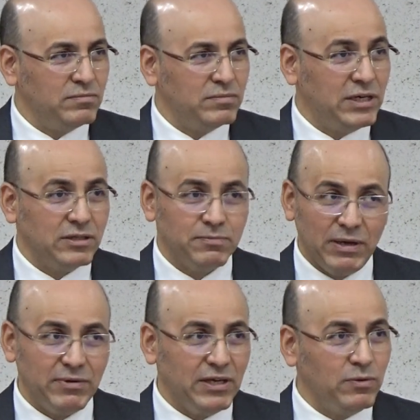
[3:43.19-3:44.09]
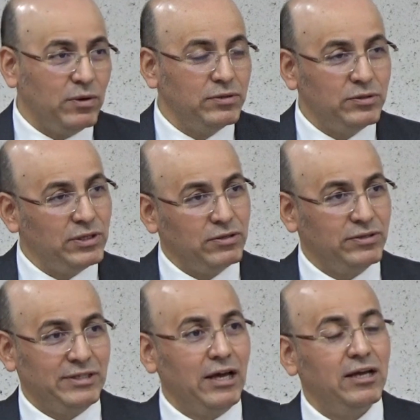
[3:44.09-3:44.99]
because maybe he won't do it
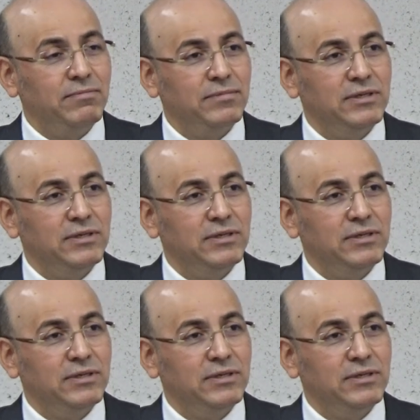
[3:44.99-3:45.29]
on time